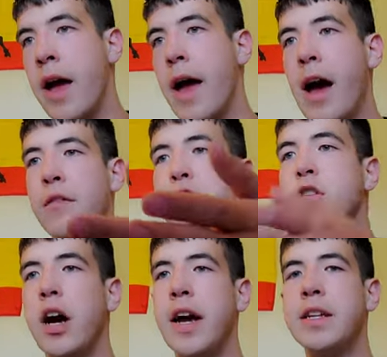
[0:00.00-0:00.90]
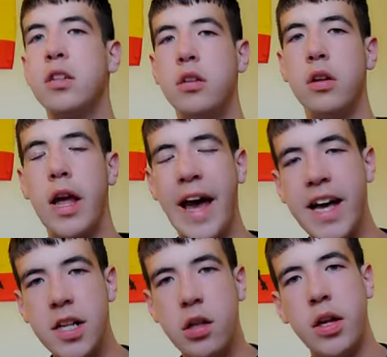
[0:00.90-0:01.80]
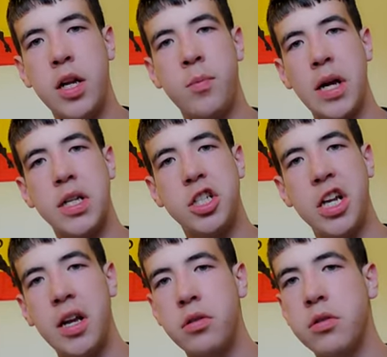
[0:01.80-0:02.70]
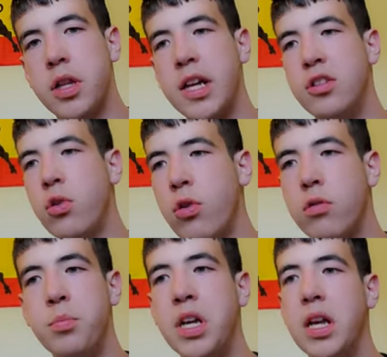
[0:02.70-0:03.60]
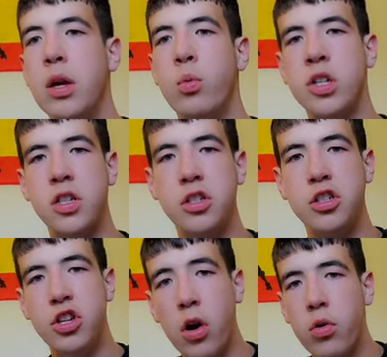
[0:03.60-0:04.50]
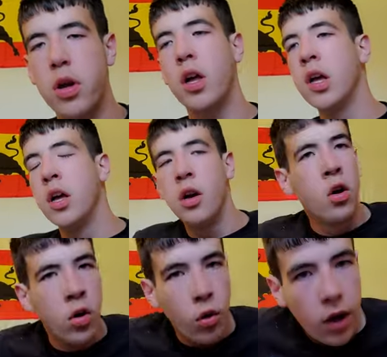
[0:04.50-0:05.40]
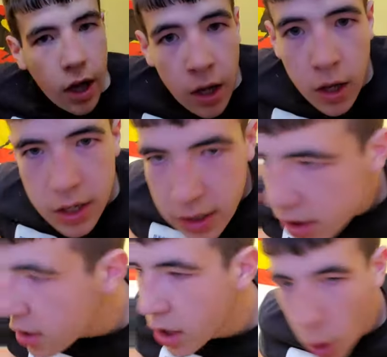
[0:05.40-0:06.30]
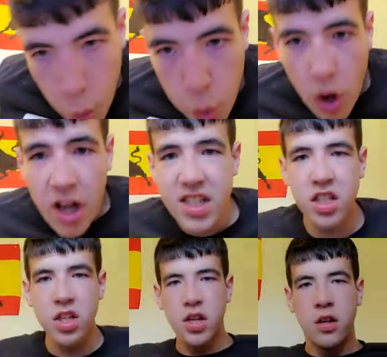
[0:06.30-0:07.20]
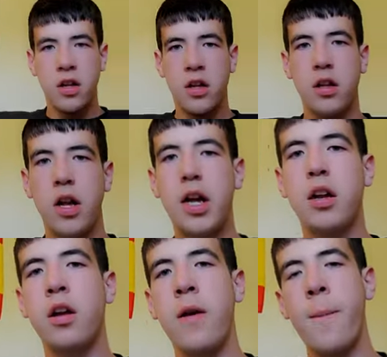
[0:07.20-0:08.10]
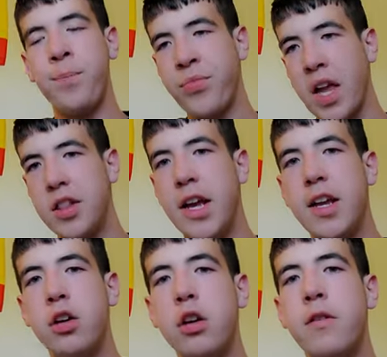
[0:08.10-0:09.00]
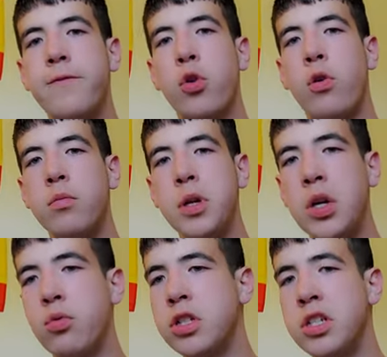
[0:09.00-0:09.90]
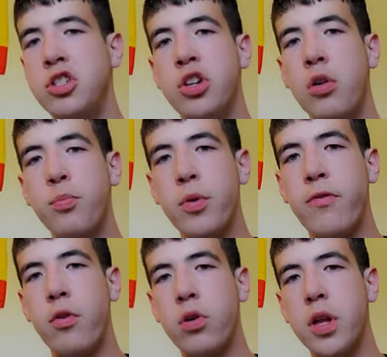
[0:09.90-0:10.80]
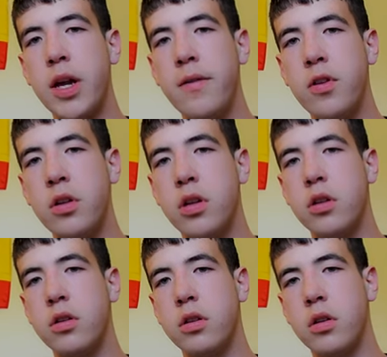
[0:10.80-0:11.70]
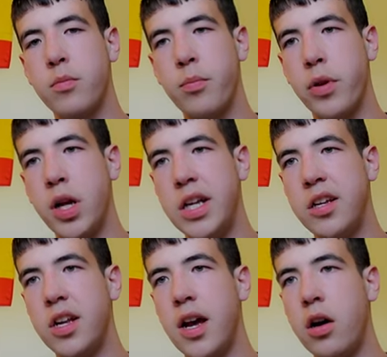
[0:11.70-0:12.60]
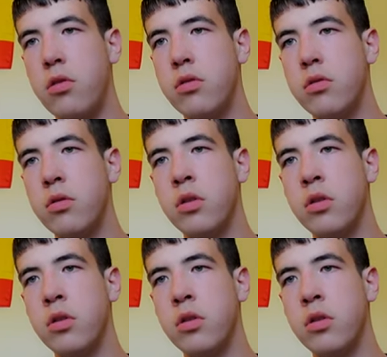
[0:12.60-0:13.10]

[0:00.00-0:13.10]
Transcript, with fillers: after I had deleted my channel, they told me it was a joke. Uh, what? What? They could have told me it was a joke before they even planned it out.